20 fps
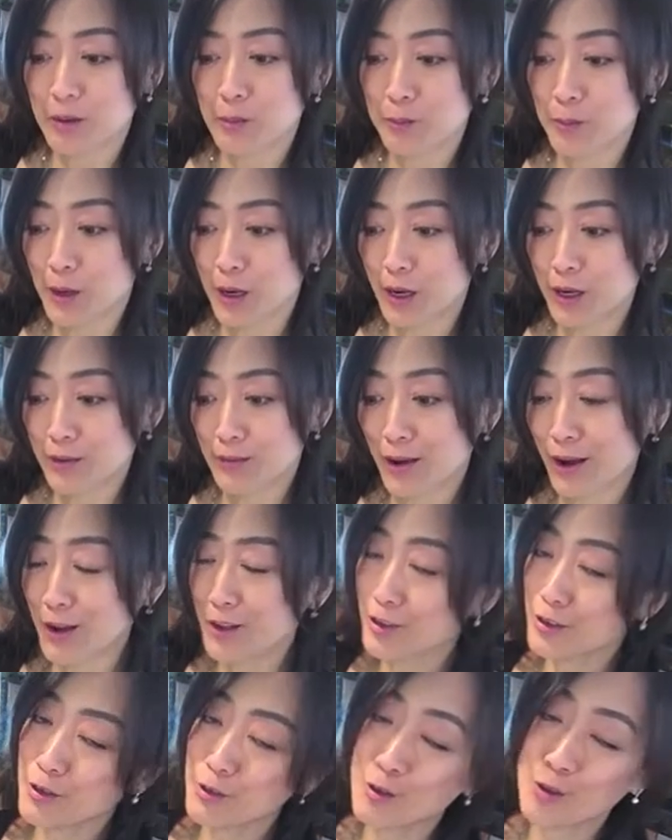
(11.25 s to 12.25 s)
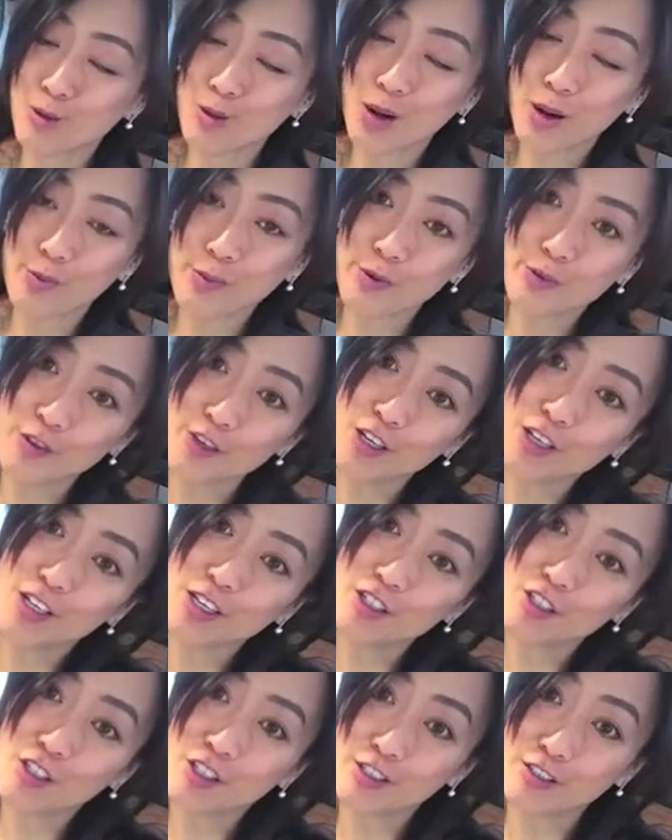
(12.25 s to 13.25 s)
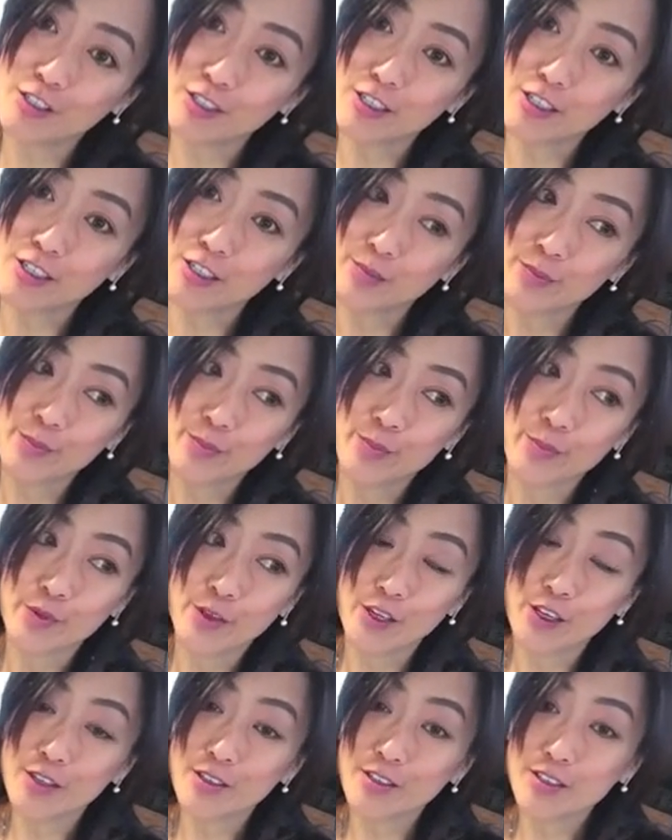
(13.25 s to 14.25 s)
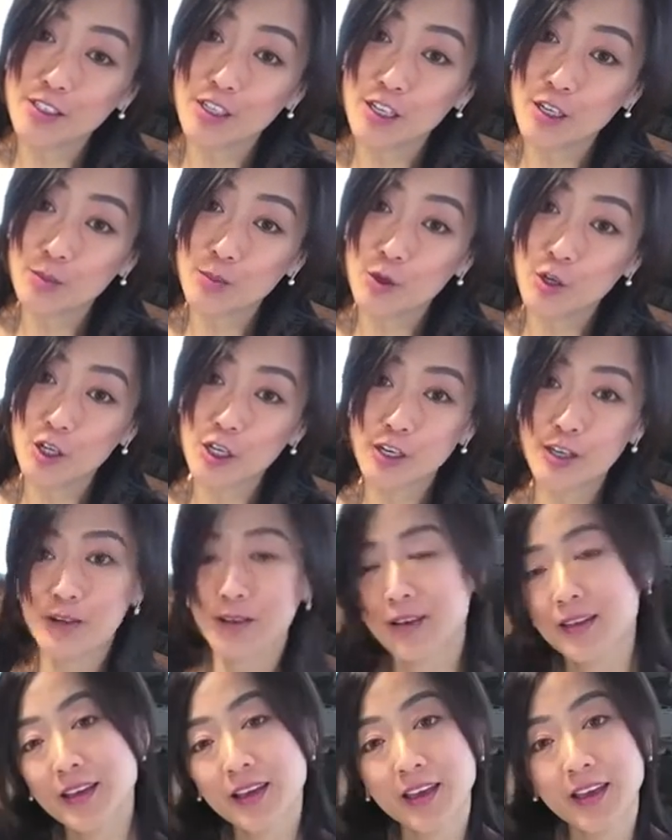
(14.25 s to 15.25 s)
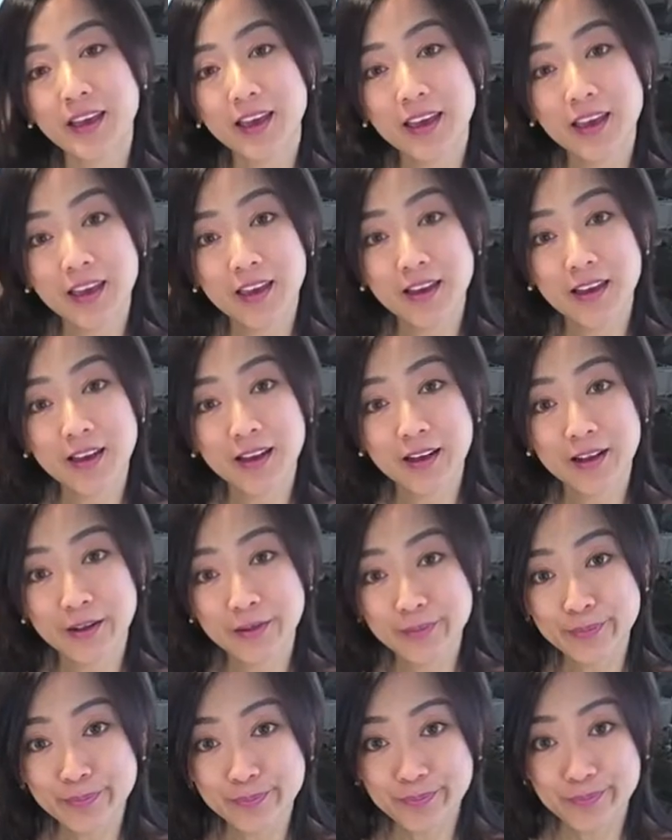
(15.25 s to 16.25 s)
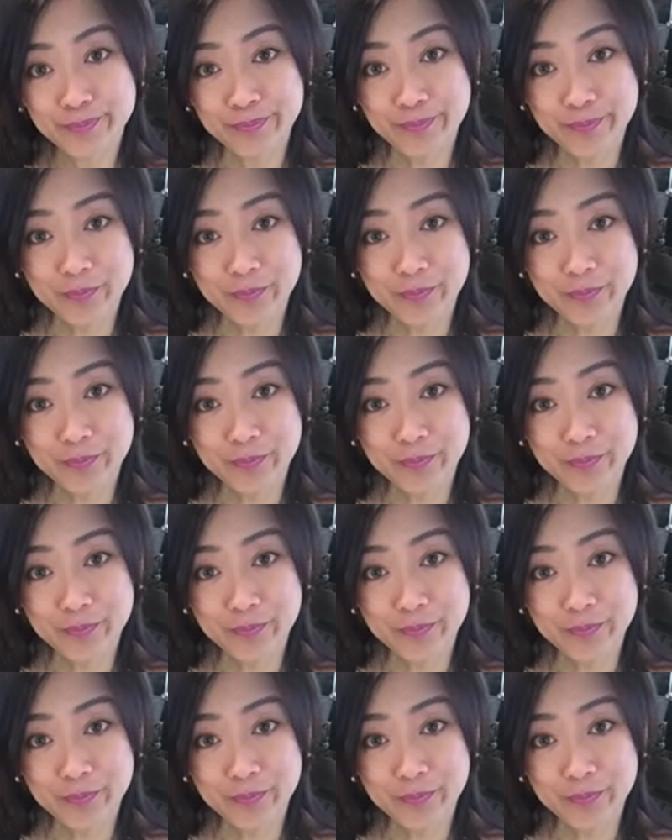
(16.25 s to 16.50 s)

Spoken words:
but I didn't grow up with eating chili in Singapore, and